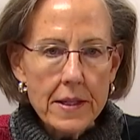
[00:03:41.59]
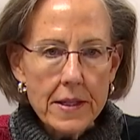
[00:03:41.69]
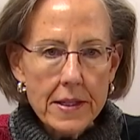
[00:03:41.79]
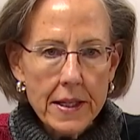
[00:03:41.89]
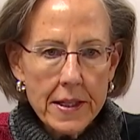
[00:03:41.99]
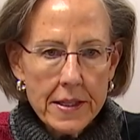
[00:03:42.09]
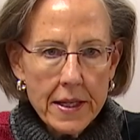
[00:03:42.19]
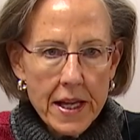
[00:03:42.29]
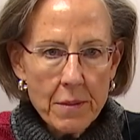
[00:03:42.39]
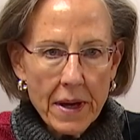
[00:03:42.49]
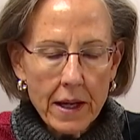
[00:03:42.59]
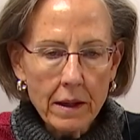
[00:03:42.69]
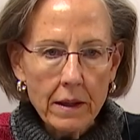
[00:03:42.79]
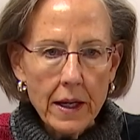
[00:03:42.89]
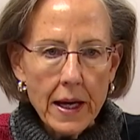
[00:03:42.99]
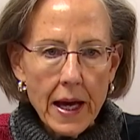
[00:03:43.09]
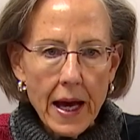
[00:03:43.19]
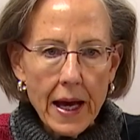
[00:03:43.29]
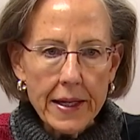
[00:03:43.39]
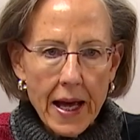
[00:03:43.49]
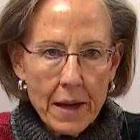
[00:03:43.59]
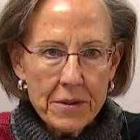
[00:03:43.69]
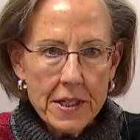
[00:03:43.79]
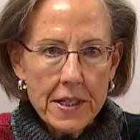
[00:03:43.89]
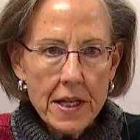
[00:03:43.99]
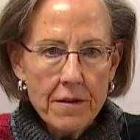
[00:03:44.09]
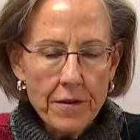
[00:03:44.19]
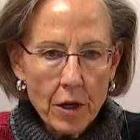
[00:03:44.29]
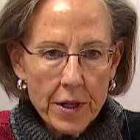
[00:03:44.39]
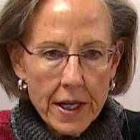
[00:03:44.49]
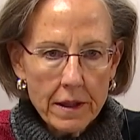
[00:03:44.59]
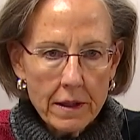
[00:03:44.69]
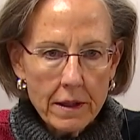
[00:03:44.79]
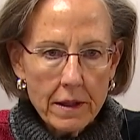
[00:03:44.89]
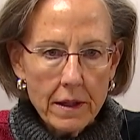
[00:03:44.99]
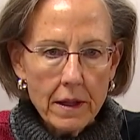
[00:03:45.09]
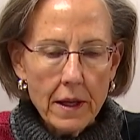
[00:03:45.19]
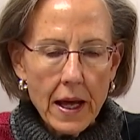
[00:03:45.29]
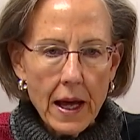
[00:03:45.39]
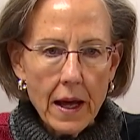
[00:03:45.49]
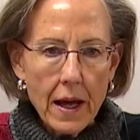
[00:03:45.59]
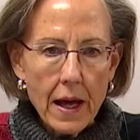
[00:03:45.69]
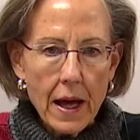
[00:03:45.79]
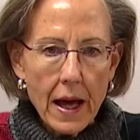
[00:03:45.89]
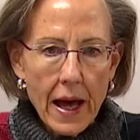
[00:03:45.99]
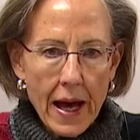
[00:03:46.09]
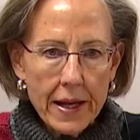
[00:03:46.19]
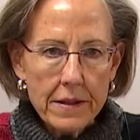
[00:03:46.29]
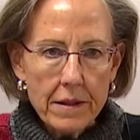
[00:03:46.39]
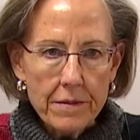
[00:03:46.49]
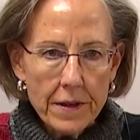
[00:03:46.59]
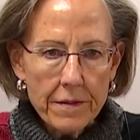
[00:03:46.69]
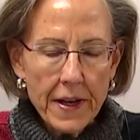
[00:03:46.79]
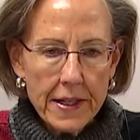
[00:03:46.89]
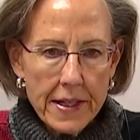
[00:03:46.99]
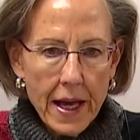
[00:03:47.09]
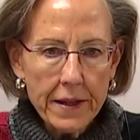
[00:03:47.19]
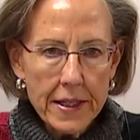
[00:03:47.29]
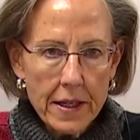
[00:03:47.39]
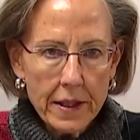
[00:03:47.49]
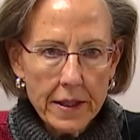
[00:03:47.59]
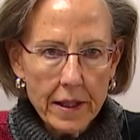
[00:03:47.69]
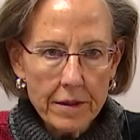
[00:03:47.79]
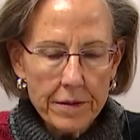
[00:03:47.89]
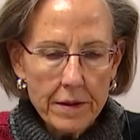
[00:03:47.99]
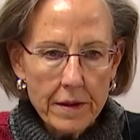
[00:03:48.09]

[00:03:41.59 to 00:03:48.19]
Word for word: Send us an email at absenteevoting at fairfaxcounty.gov.